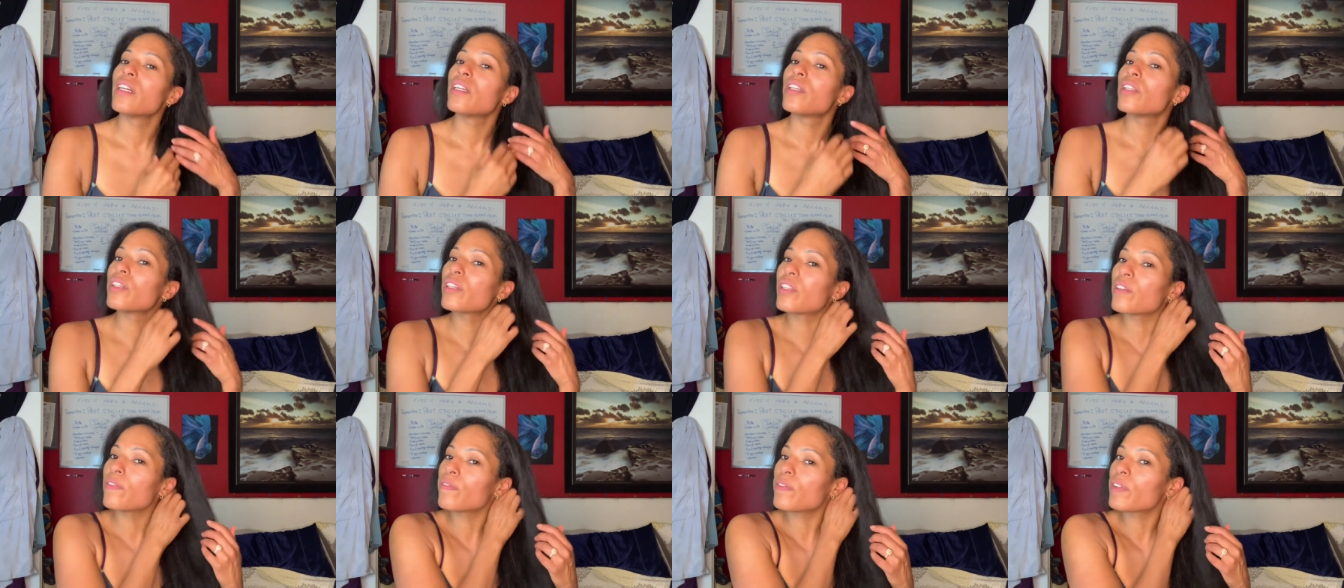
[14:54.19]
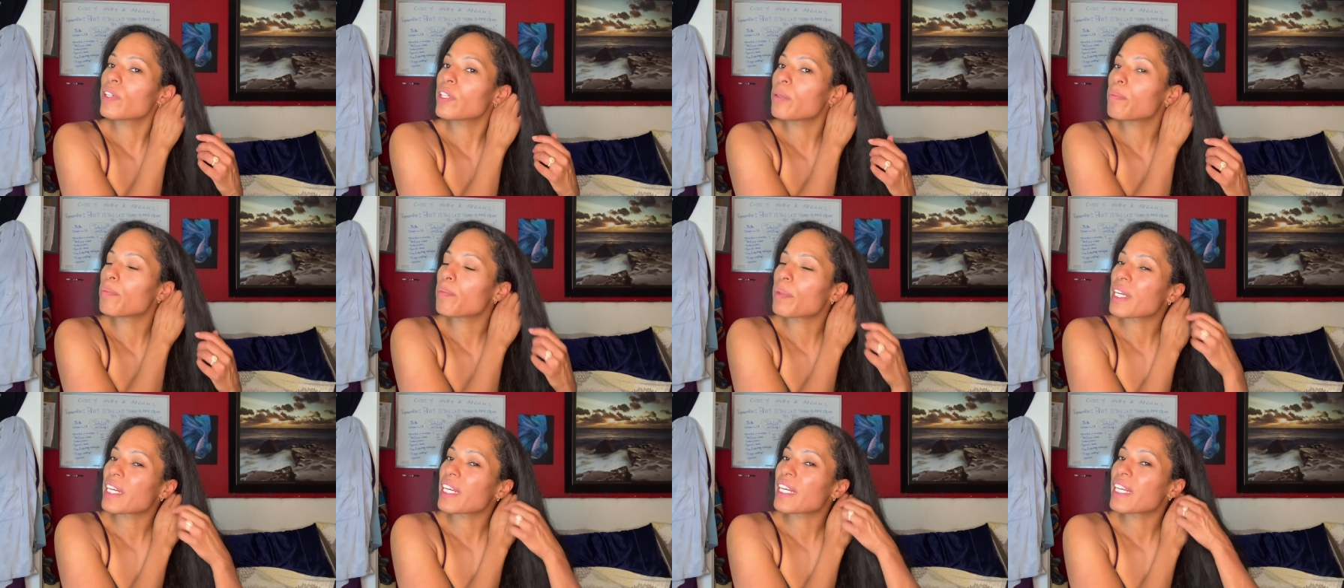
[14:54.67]
you can feel a
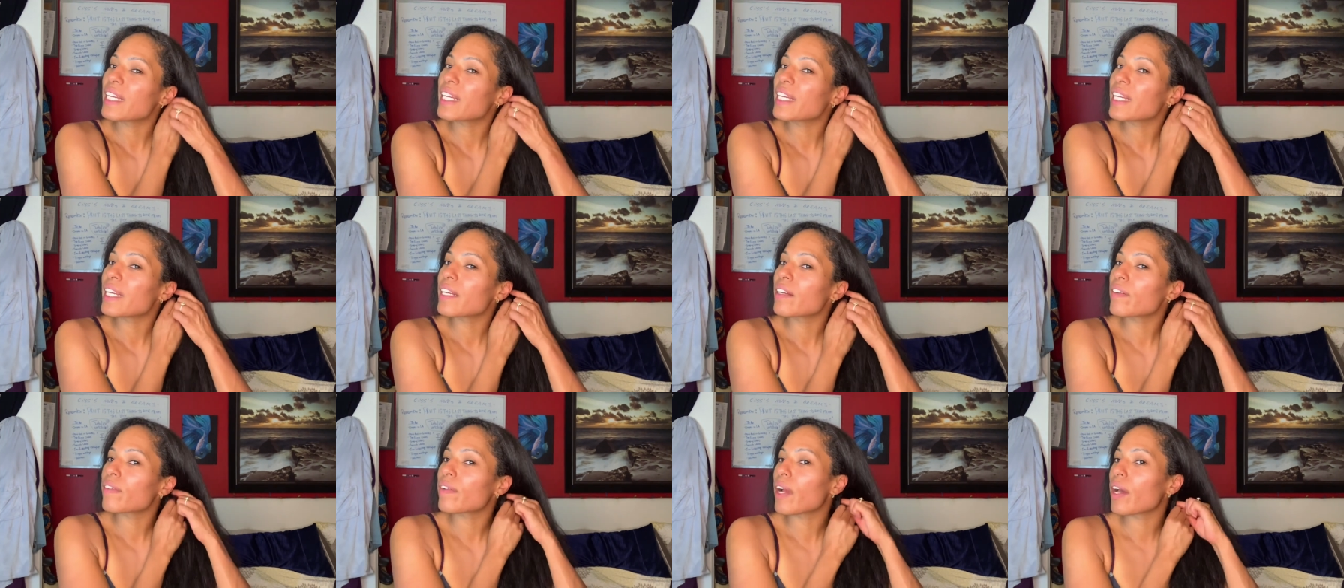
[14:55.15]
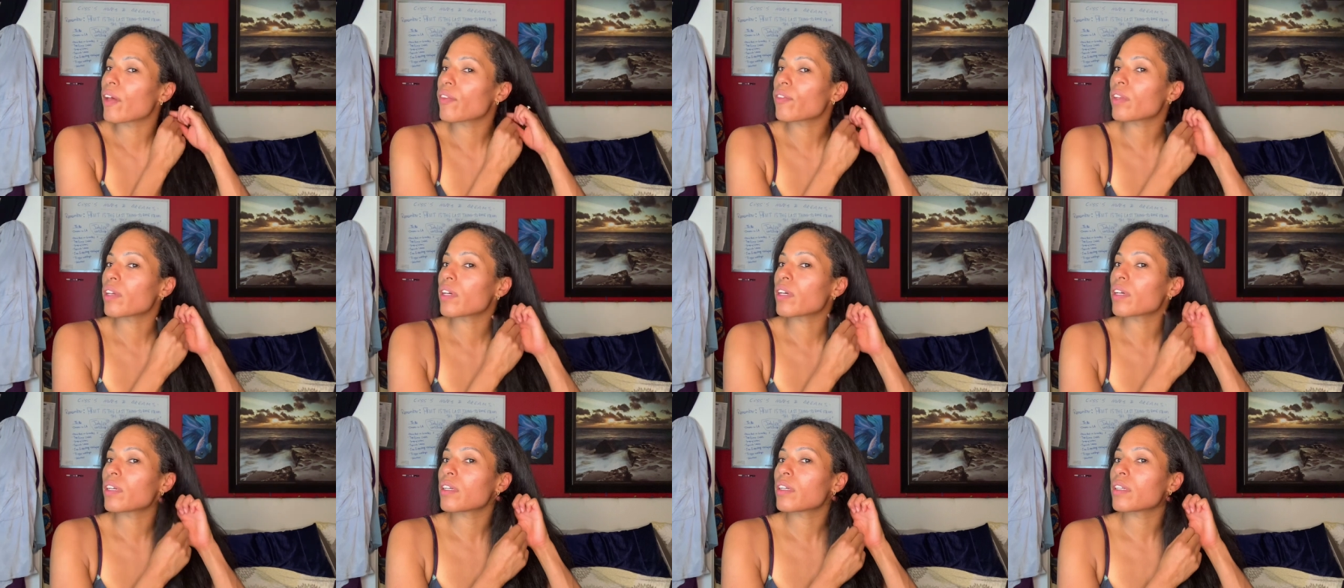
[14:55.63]
bit of heat around
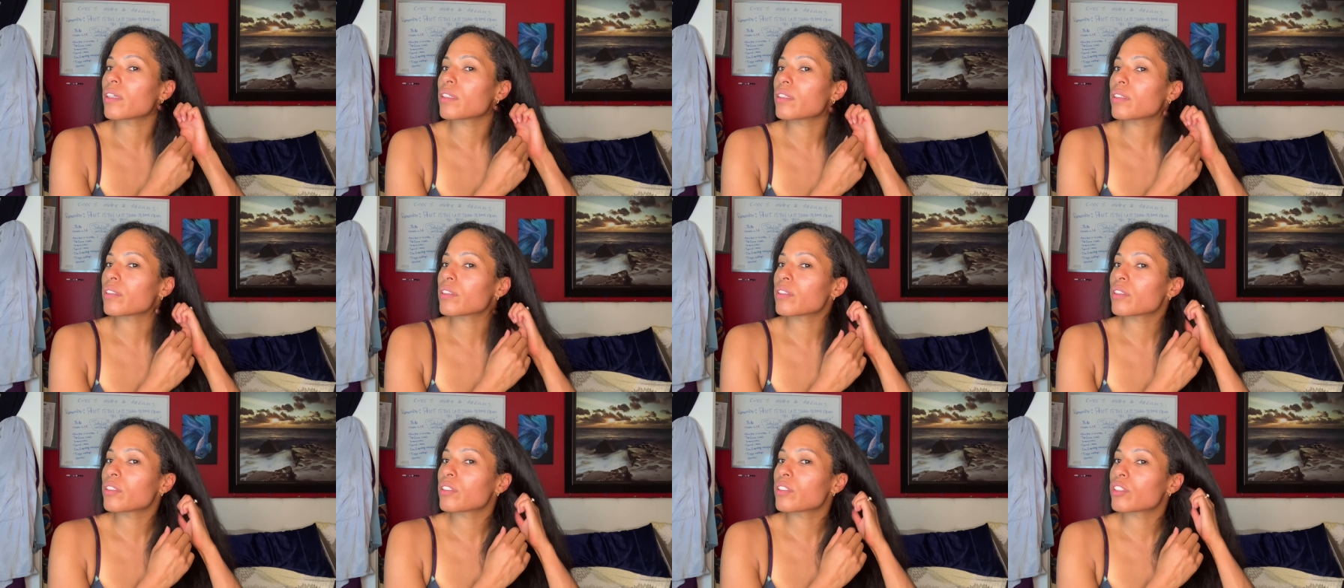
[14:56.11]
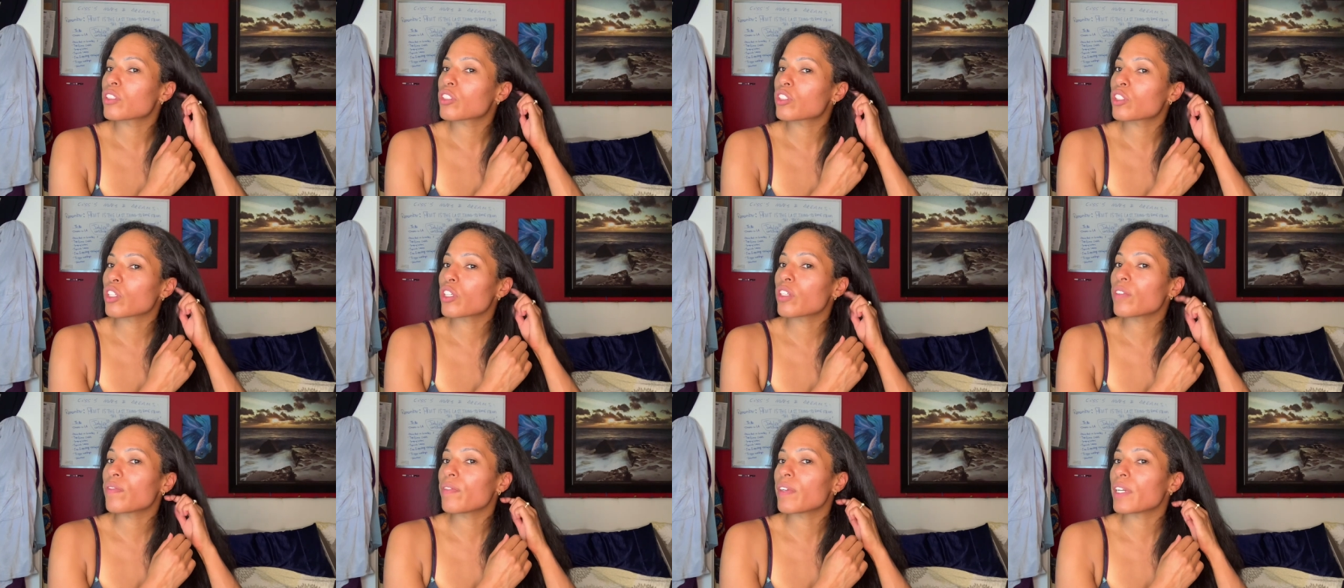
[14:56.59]
the
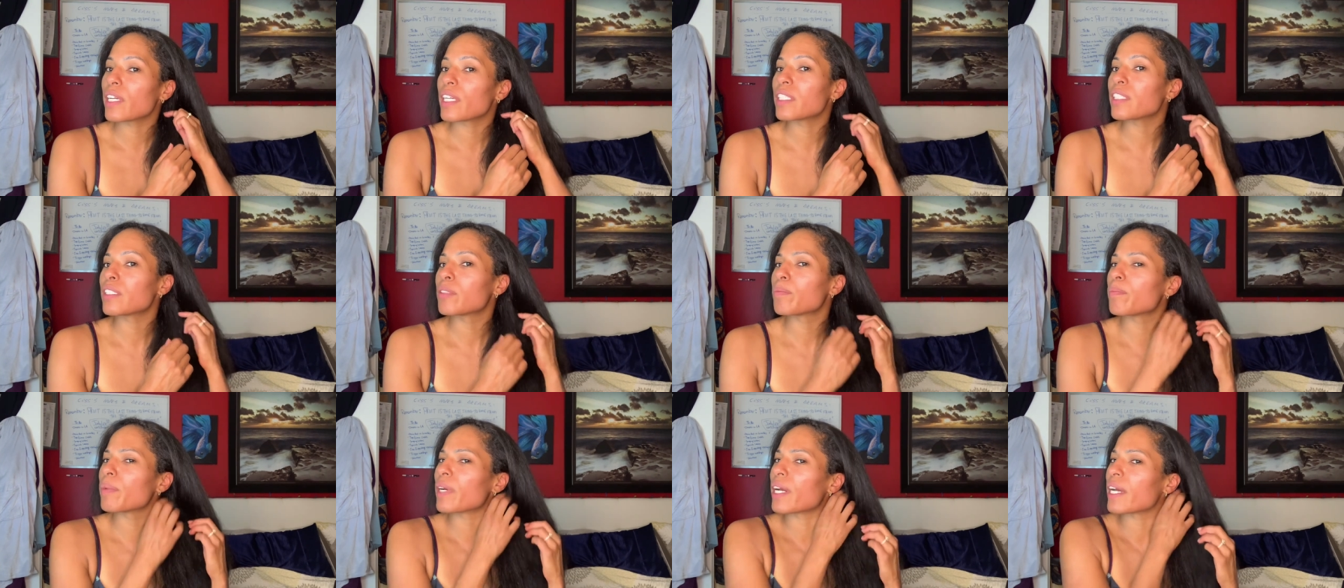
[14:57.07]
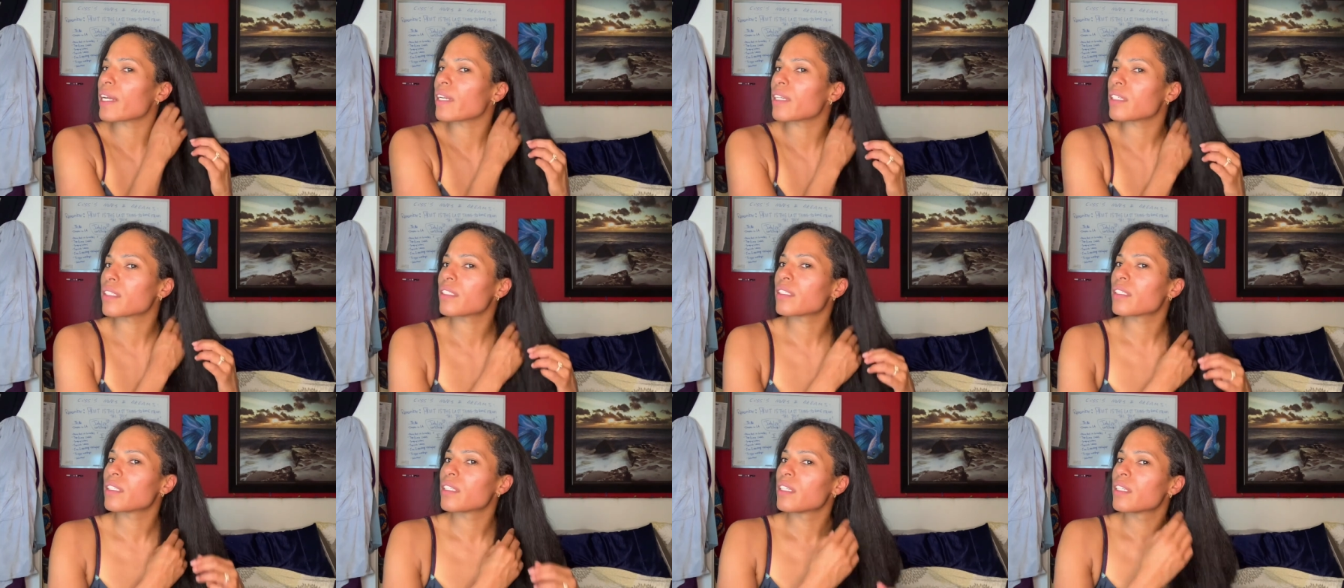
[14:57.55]
surface, but
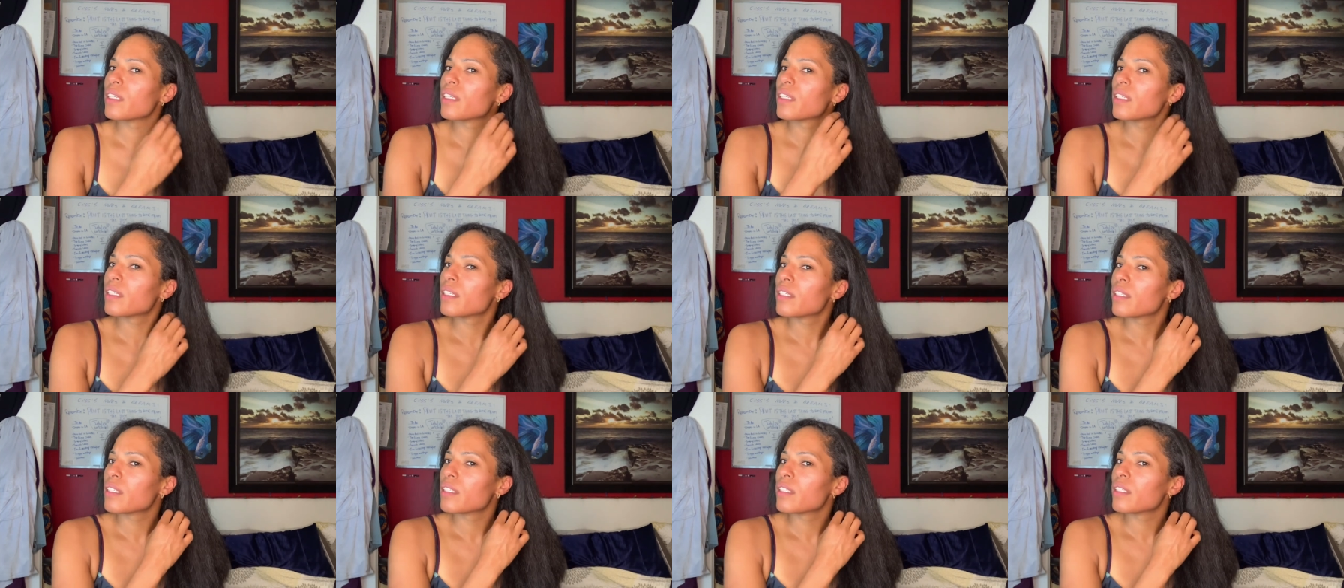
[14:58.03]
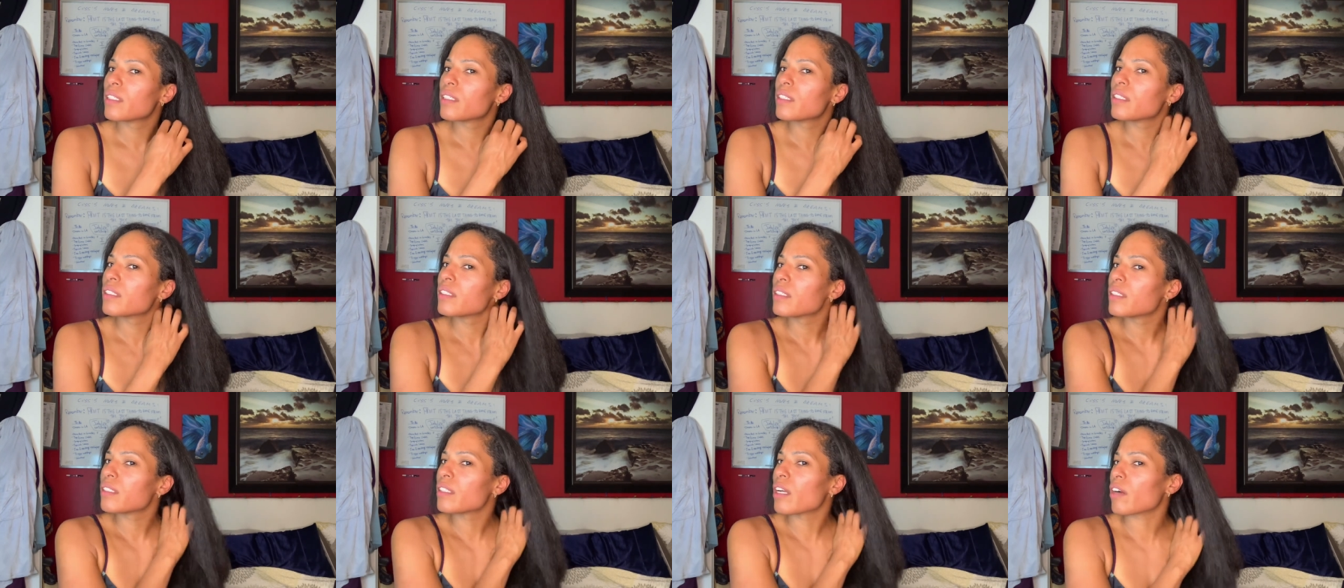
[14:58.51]

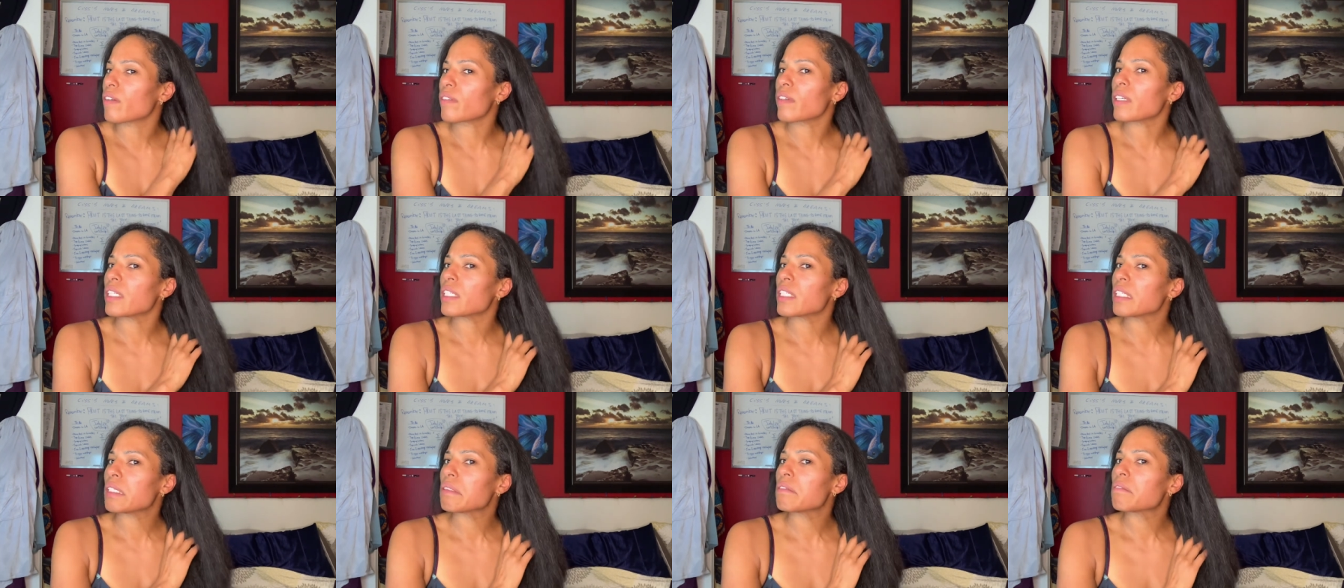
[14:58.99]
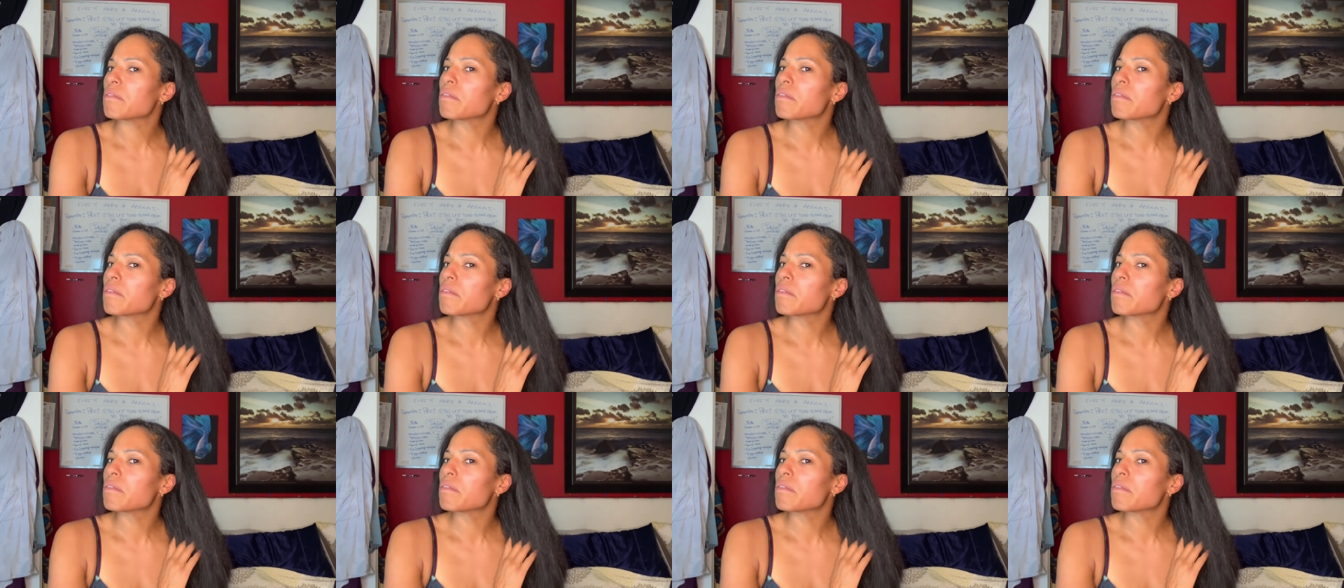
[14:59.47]
not really.